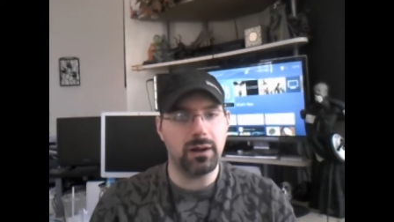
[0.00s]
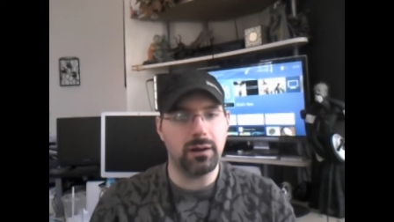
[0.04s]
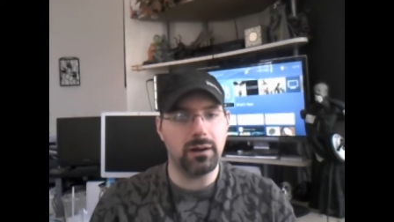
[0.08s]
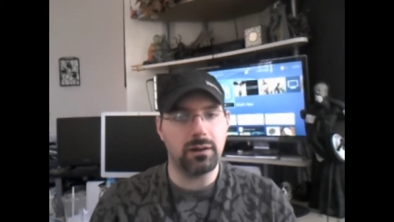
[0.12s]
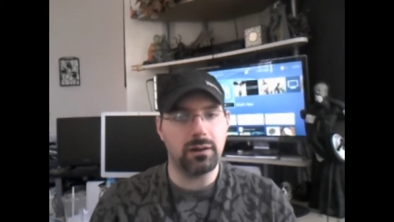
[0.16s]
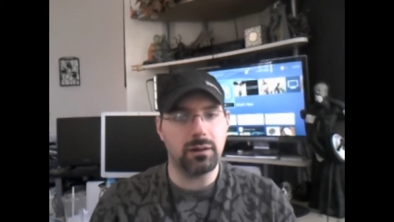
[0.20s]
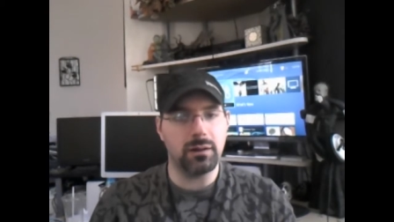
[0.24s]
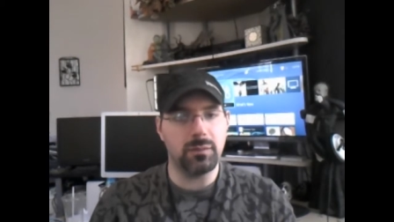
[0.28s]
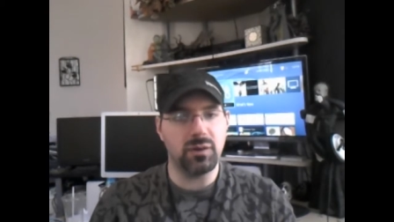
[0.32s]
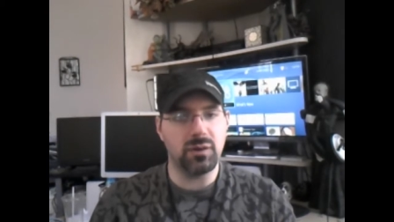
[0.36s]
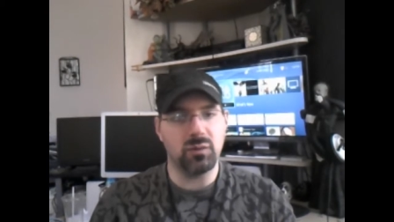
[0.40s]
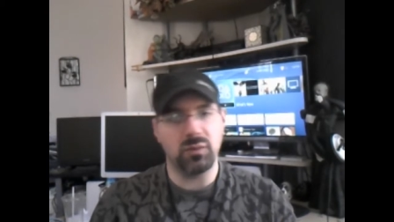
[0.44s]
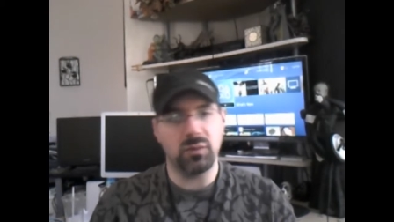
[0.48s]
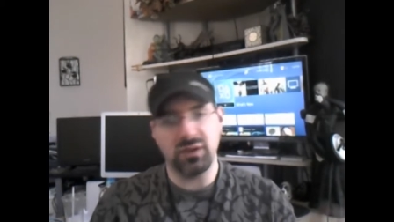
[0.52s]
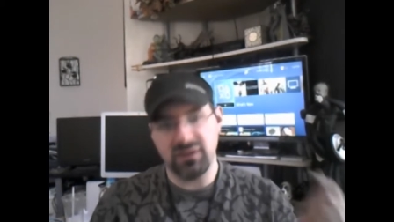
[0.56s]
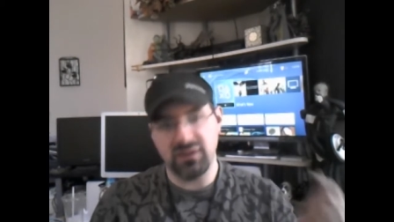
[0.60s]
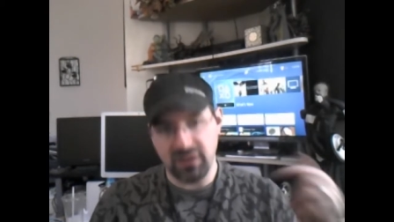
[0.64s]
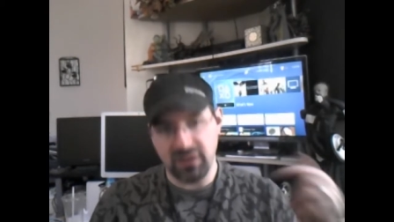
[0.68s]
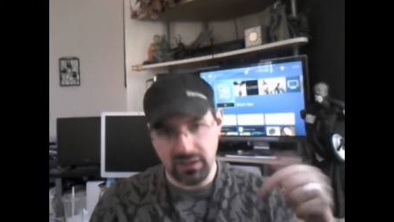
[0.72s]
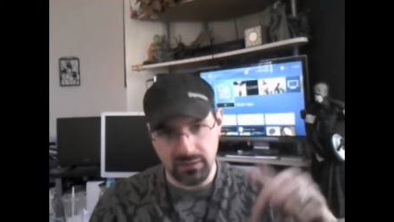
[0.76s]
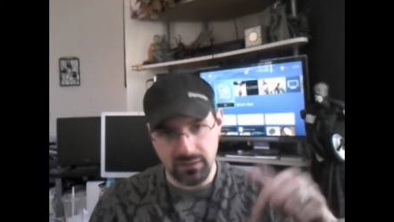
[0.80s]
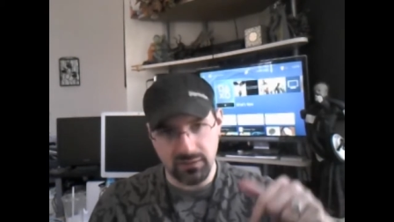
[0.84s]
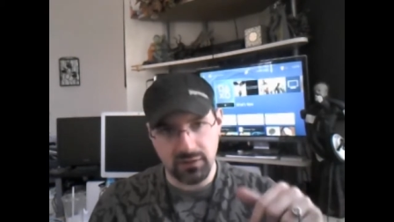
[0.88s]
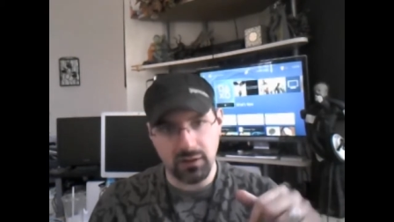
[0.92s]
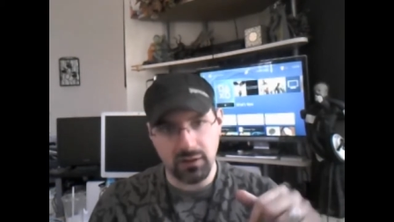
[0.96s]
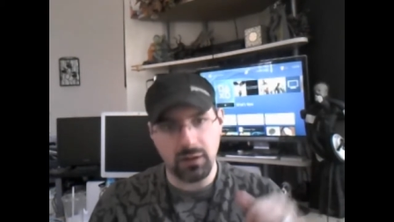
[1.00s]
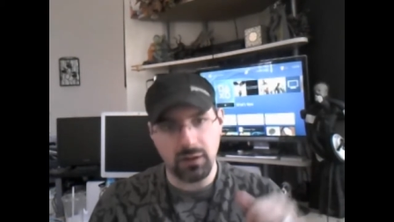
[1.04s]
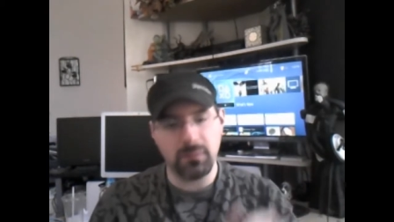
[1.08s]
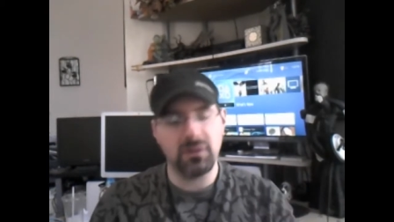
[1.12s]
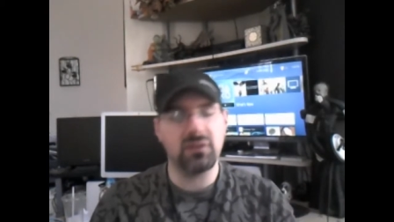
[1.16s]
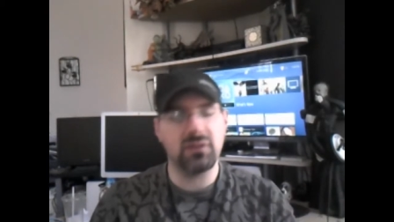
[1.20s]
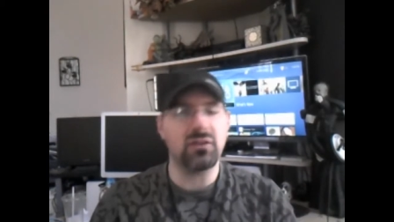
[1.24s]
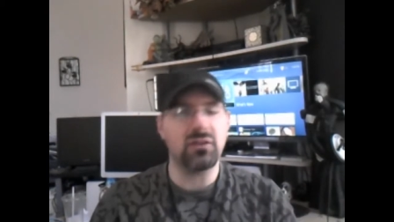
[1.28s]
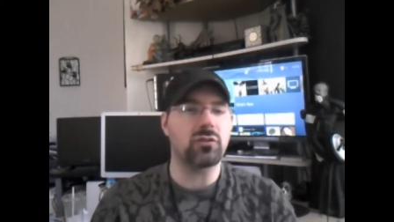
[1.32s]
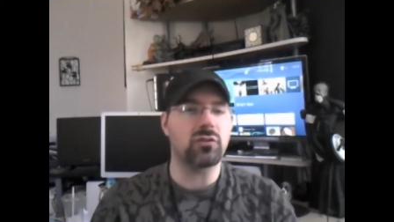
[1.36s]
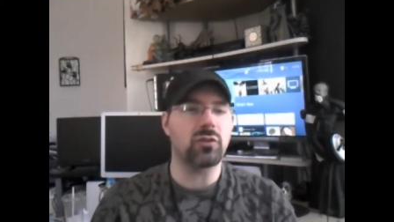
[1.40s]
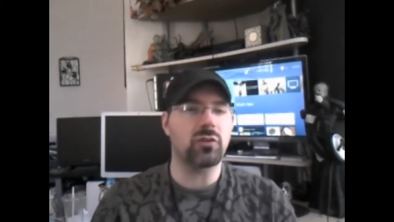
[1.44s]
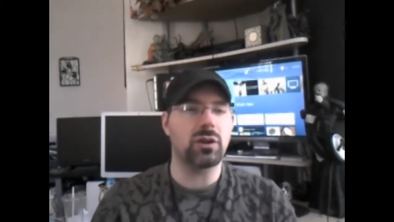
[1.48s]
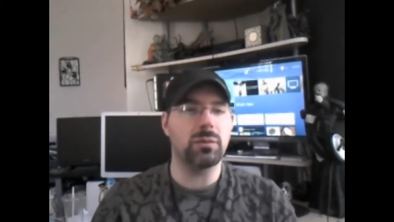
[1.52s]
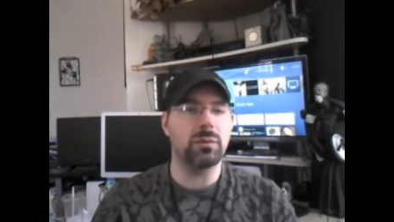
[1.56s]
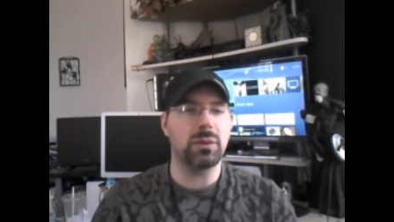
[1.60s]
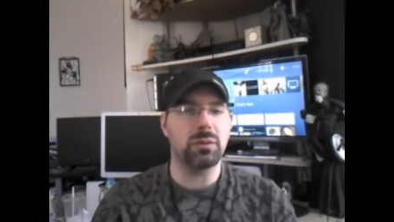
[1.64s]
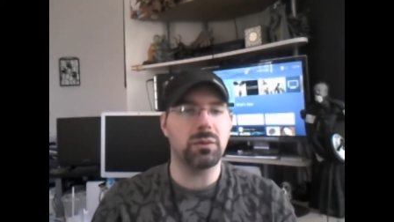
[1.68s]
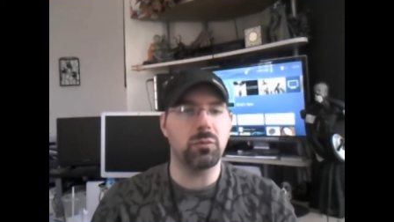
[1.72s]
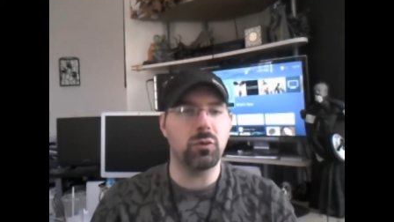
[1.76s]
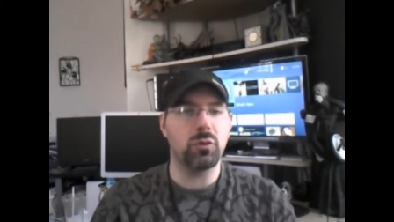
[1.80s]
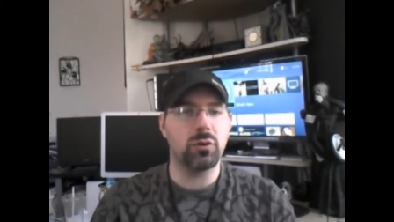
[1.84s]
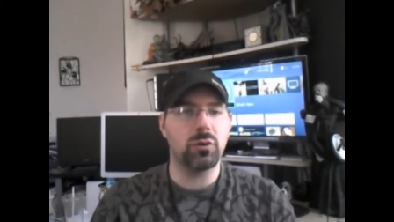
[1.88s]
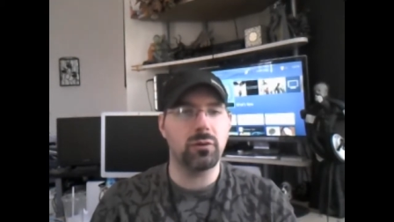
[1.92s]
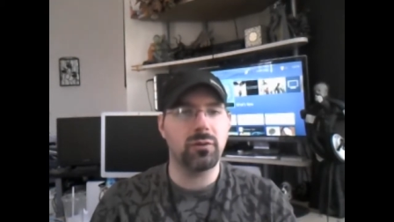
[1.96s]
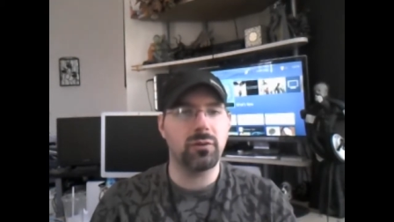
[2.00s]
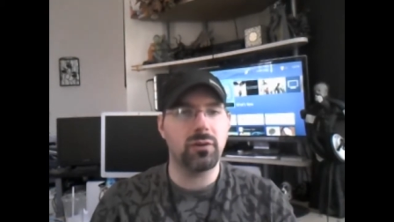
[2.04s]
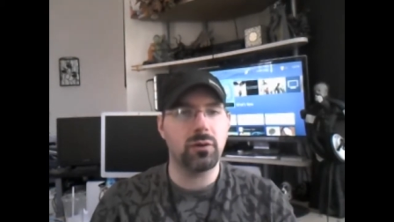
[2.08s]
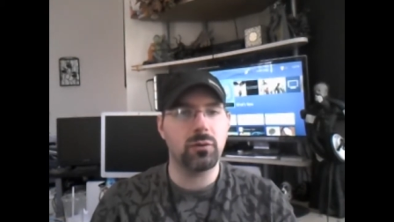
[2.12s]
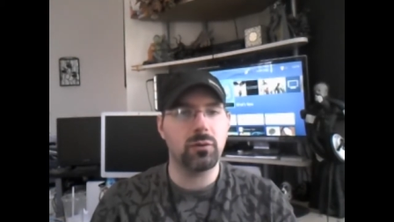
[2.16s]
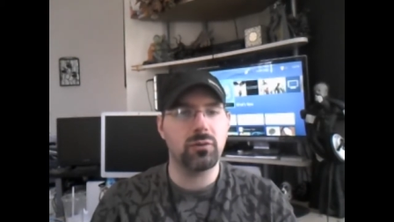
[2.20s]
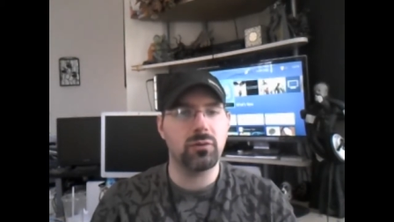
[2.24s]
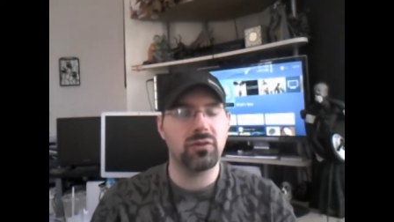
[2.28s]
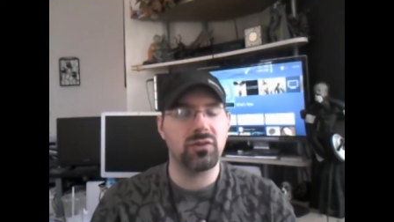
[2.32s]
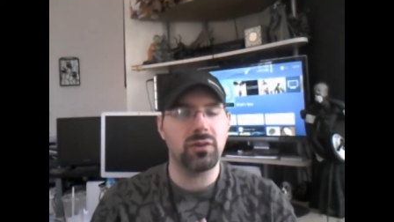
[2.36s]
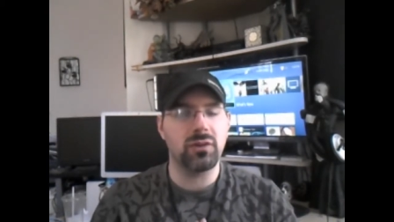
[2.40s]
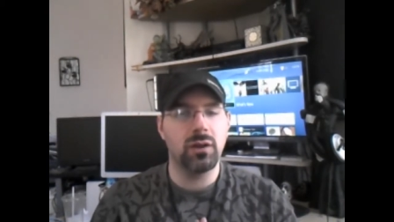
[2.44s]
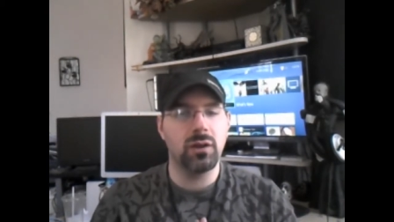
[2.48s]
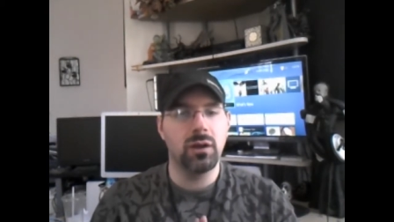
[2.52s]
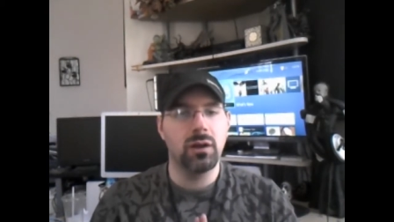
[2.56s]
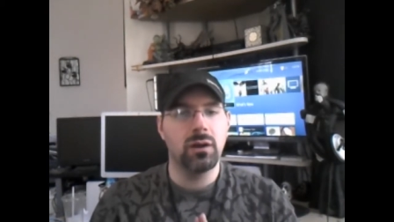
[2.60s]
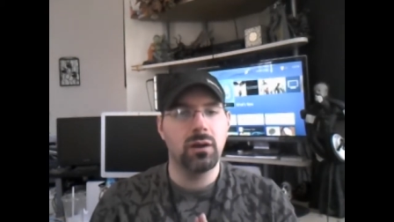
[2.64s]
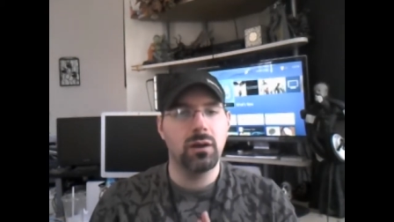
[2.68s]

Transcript: Um, it'll be down in the comments. I'll try to make more of those.